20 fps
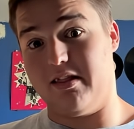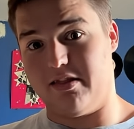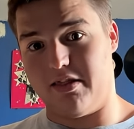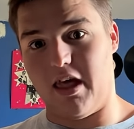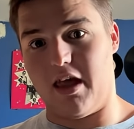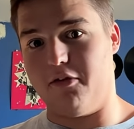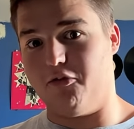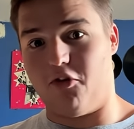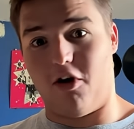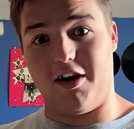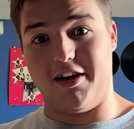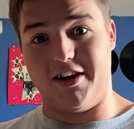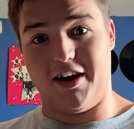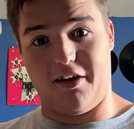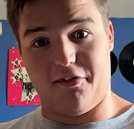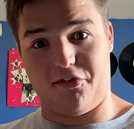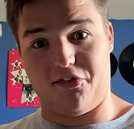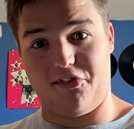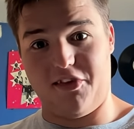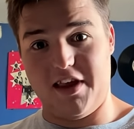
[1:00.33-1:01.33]
they run it
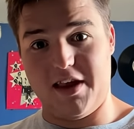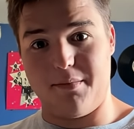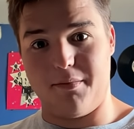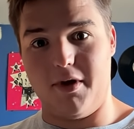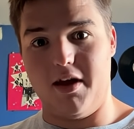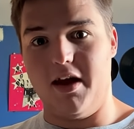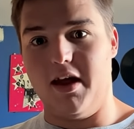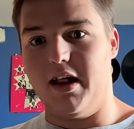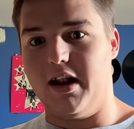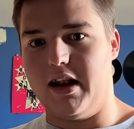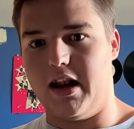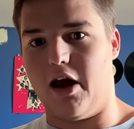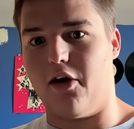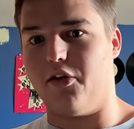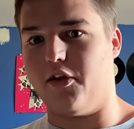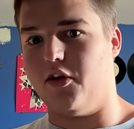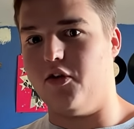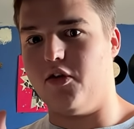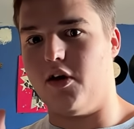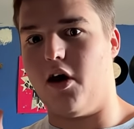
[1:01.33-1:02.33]
off Steam. Now,
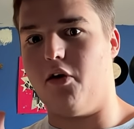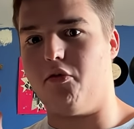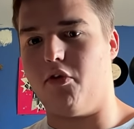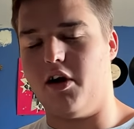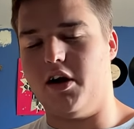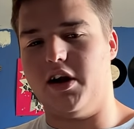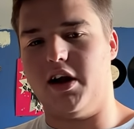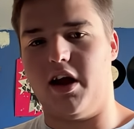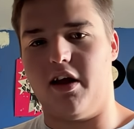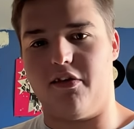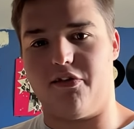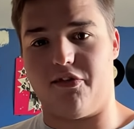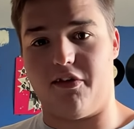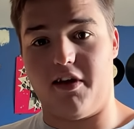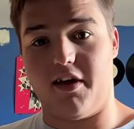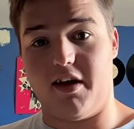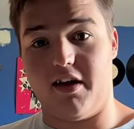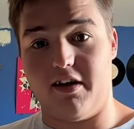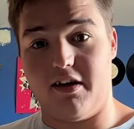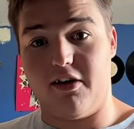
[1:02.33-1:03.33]
they do not run it
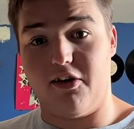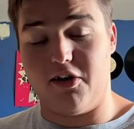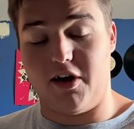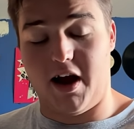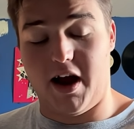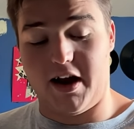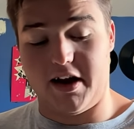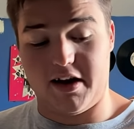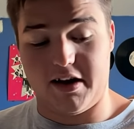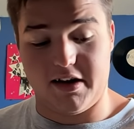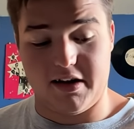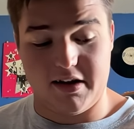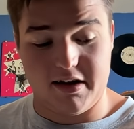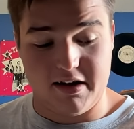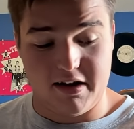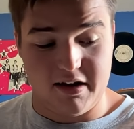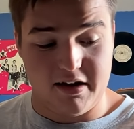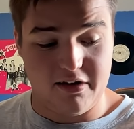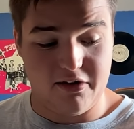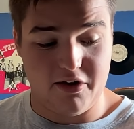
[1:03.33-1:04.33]

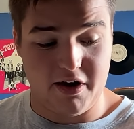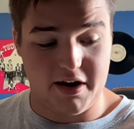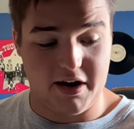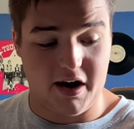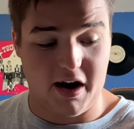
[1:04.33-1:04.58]
at